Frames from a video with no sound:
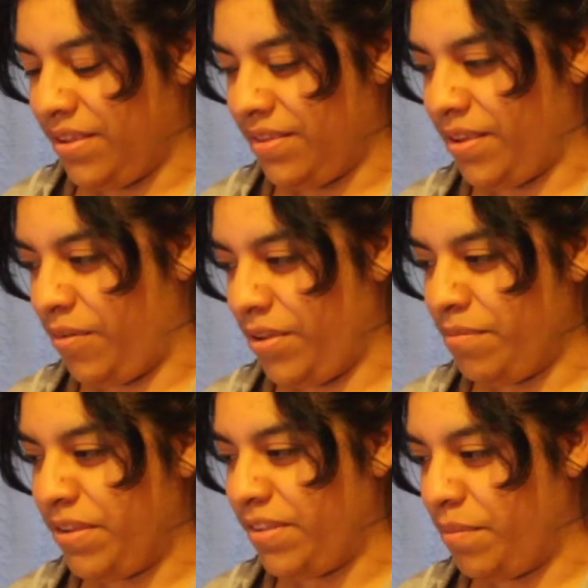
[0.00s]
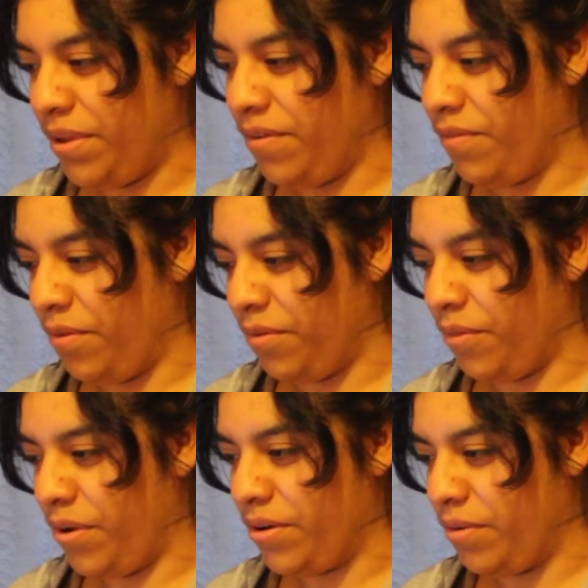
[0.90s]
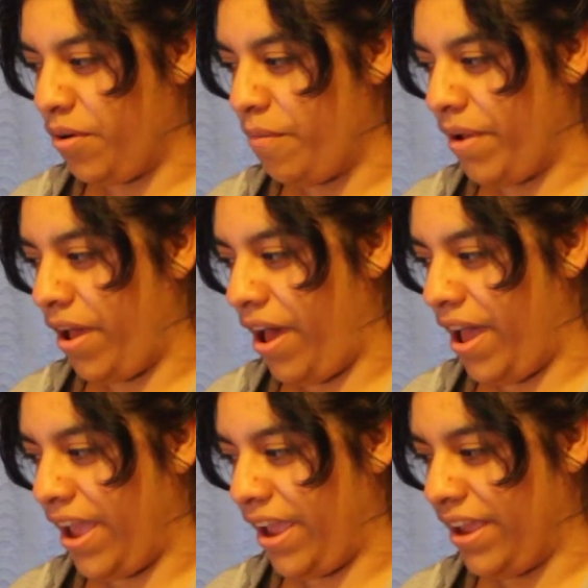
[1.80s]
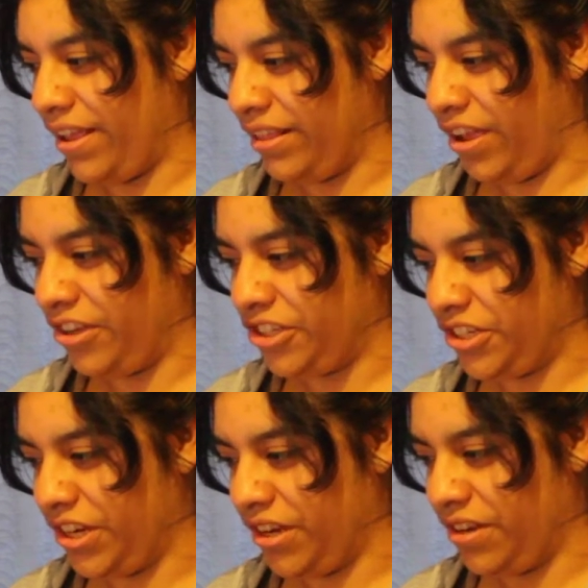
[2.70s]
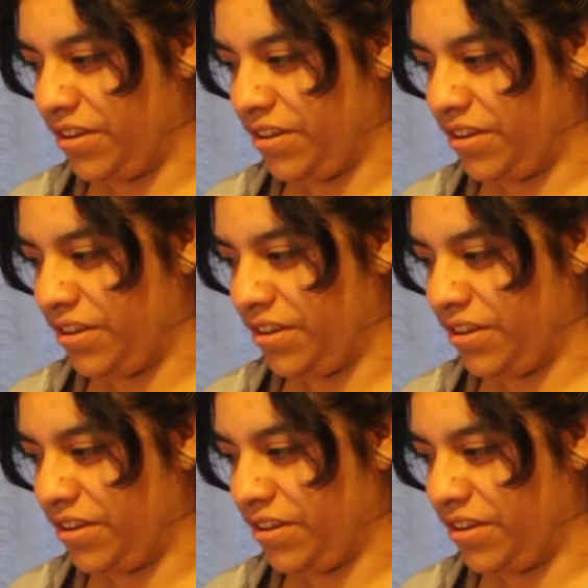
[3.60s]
So where's Mr. Beautiful, the one who caught my eye last year?